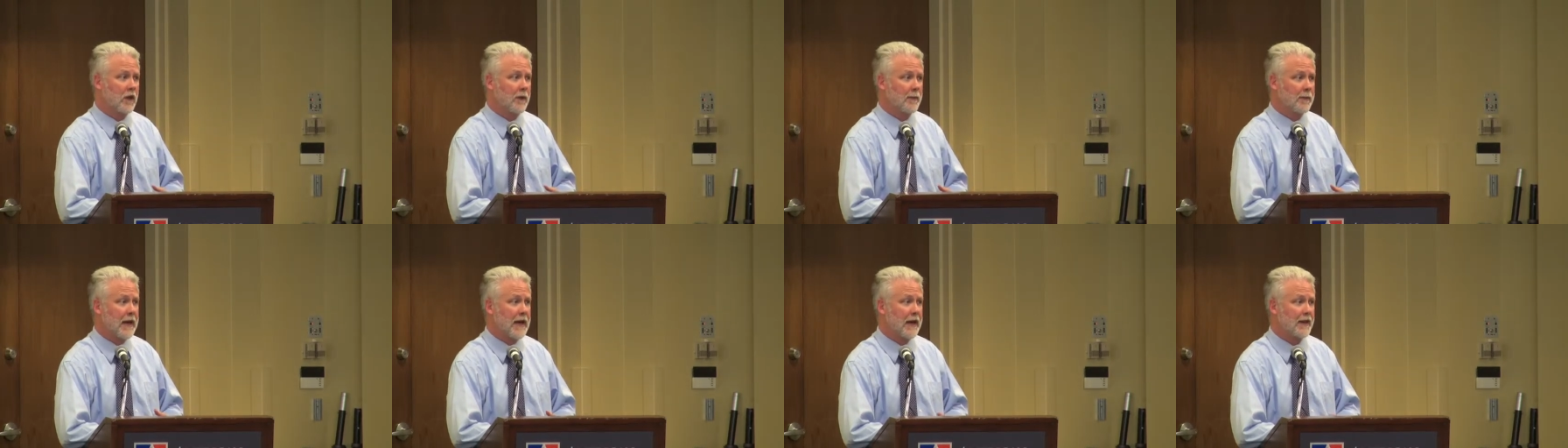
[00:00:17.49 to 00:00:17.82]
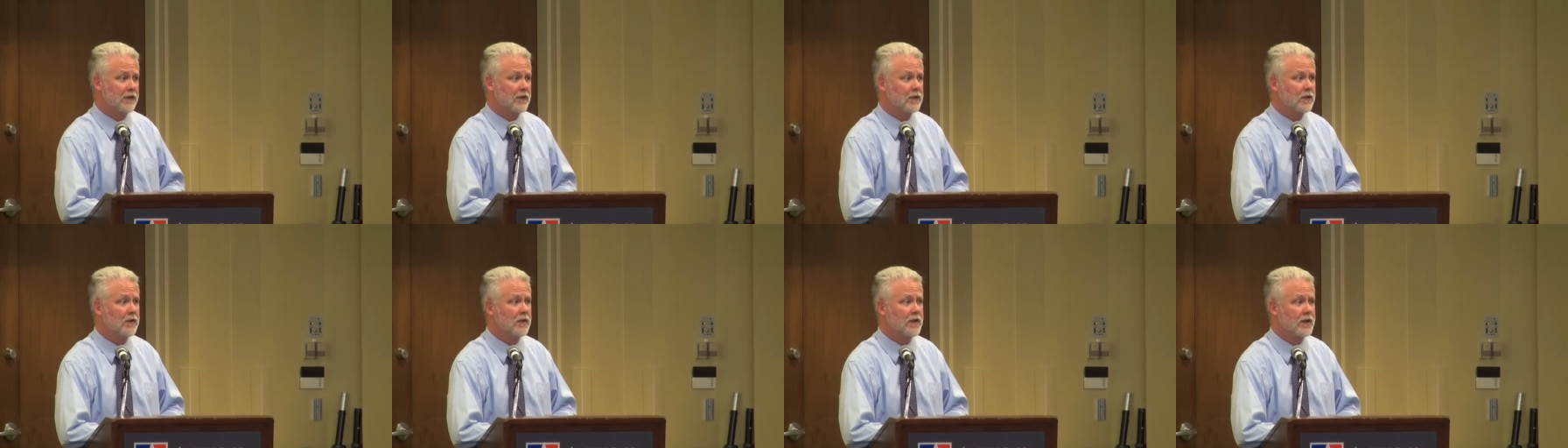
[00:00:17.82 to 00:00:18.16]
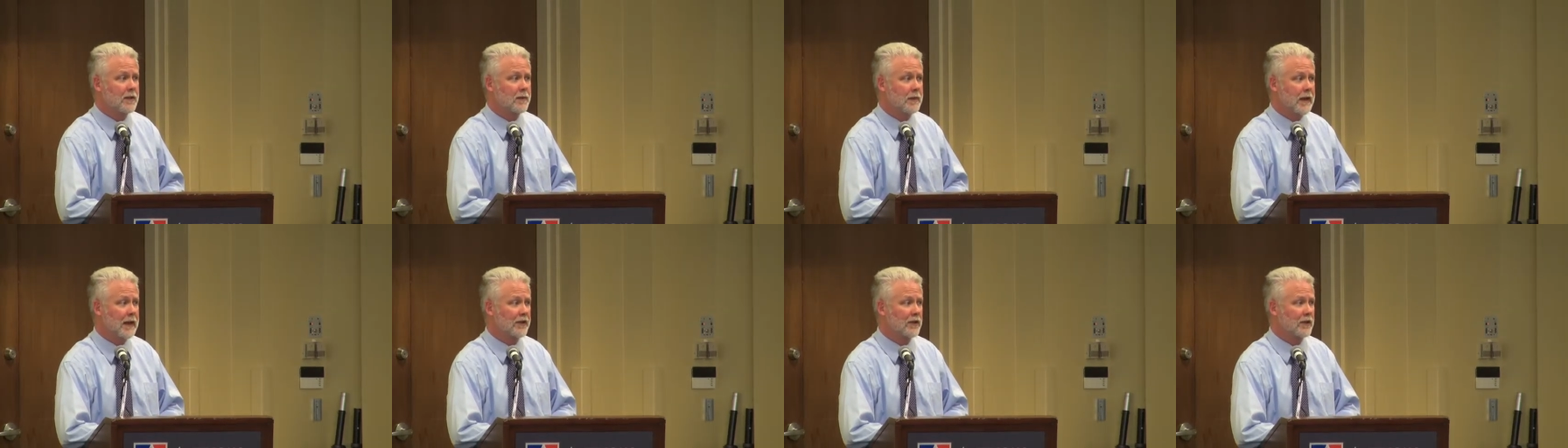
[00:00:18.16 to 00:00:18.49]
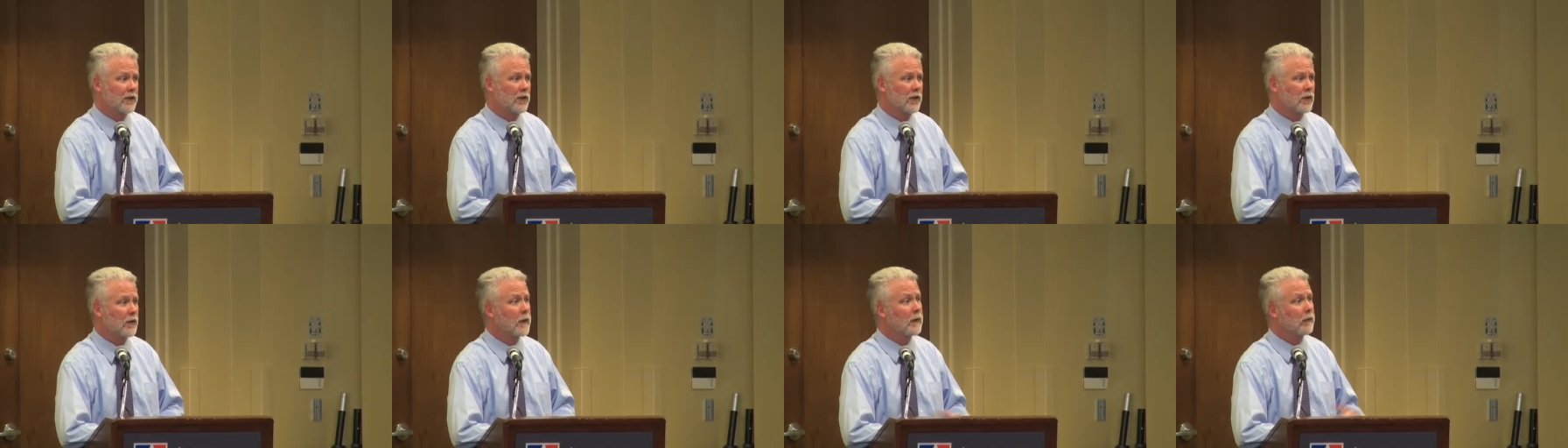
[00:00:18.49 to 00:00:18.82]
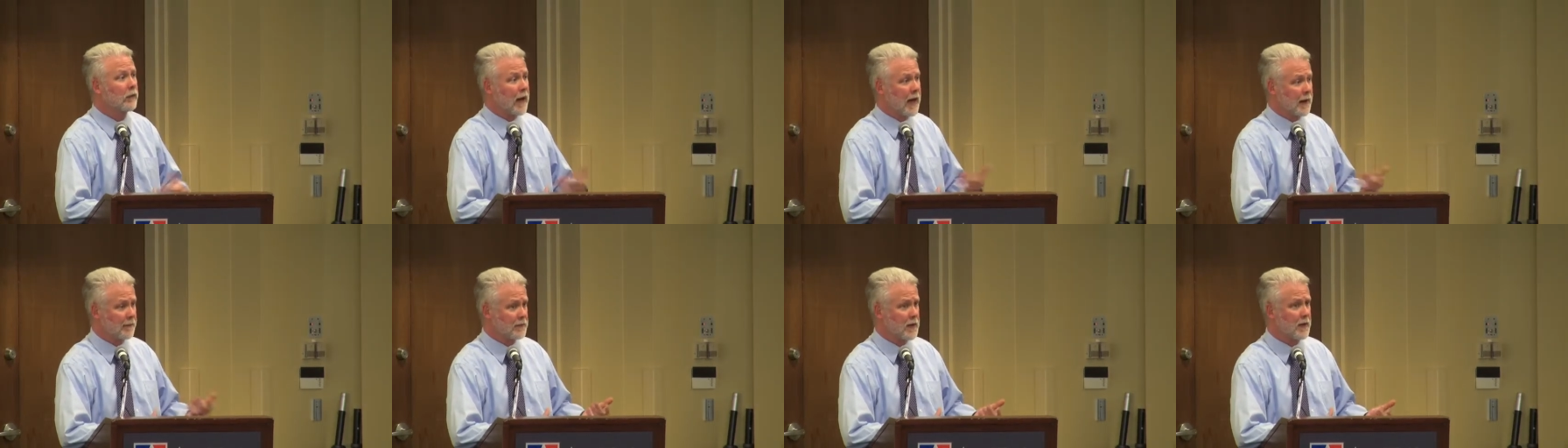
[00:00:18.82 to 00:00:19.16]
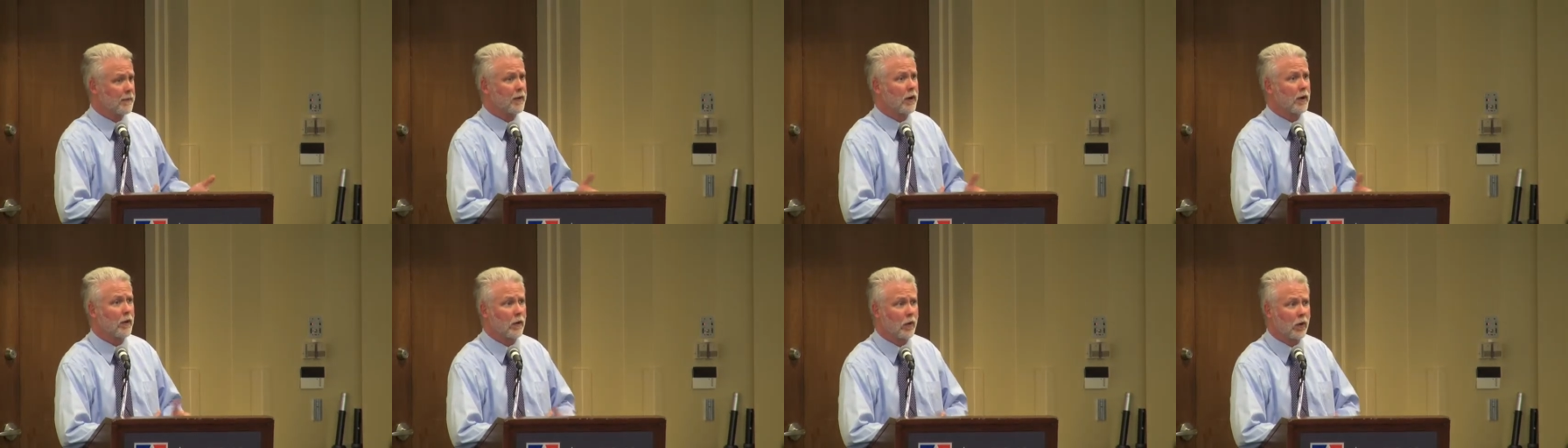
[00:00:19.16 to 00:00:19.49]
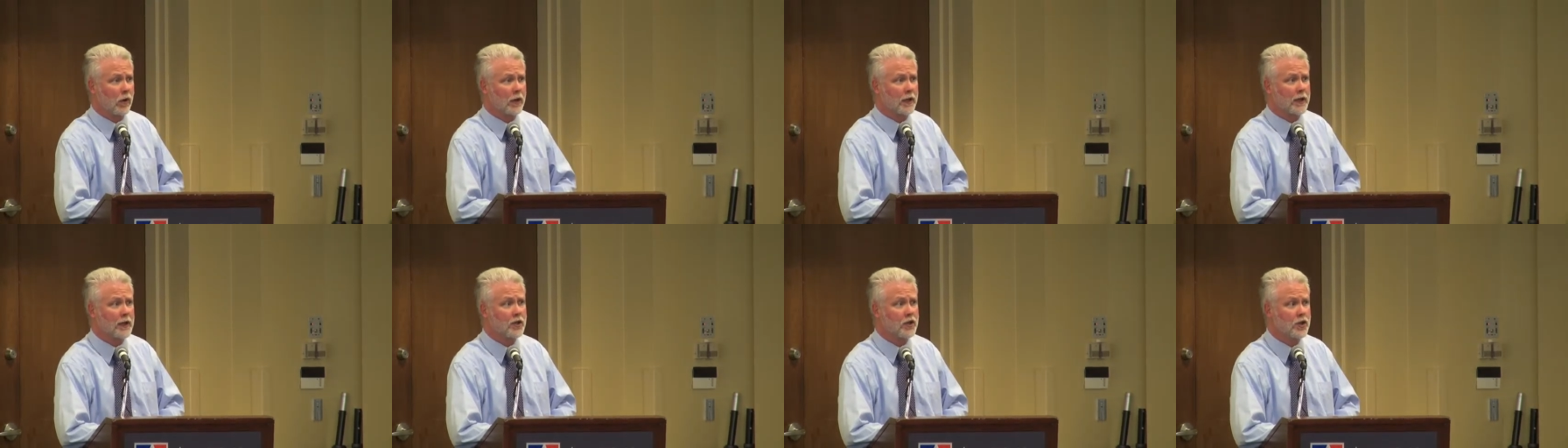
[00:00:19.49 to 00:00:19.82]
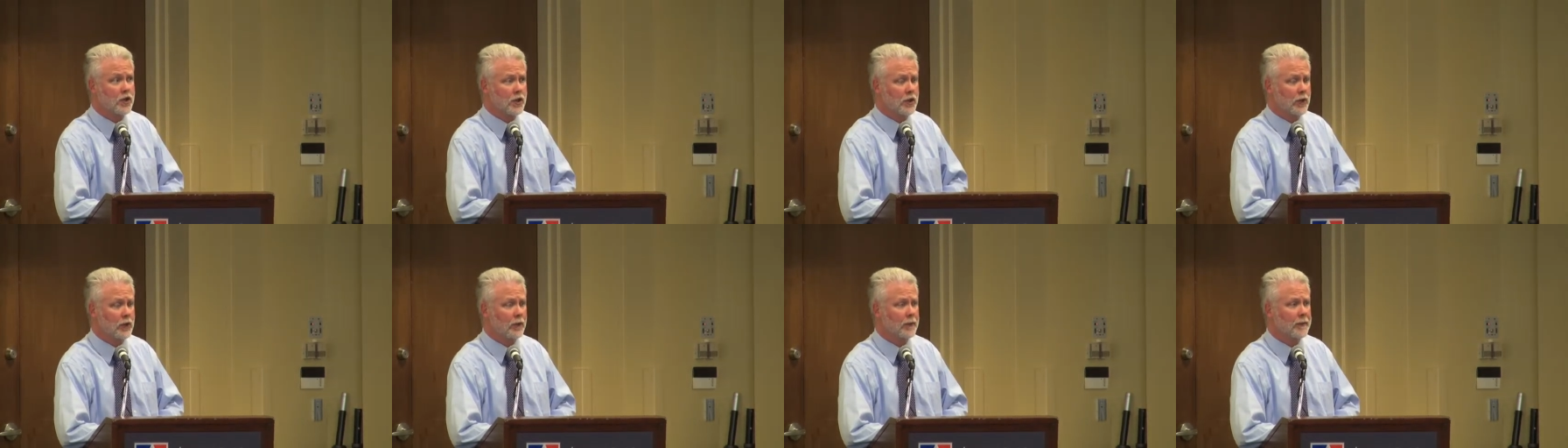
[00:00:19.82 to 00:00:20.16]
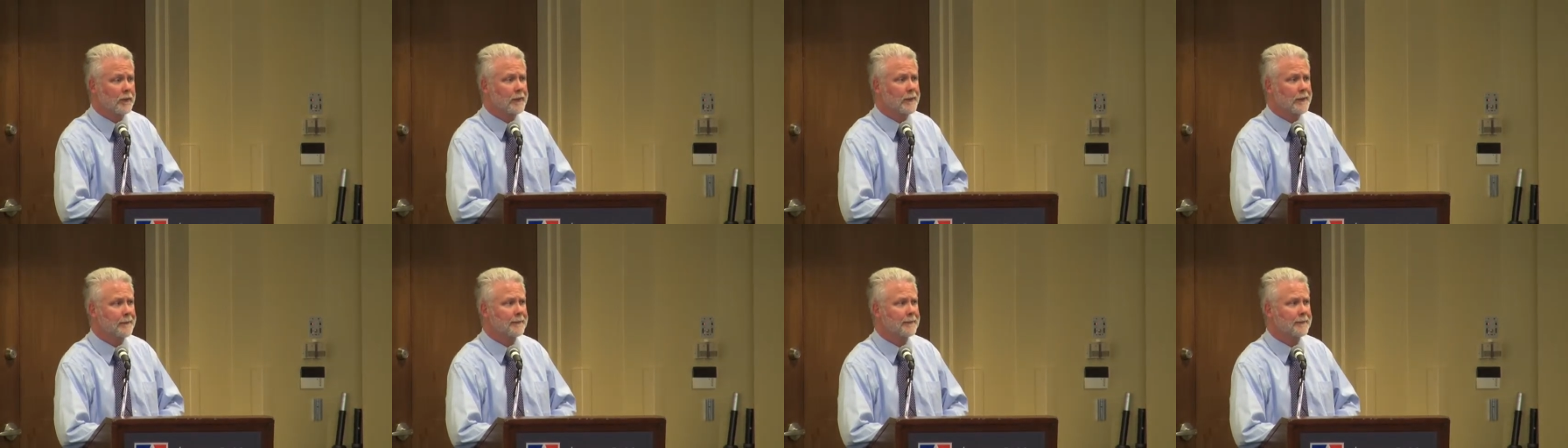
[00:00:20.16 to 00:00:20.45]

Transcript: the past two semesters. We wrapped up our work in June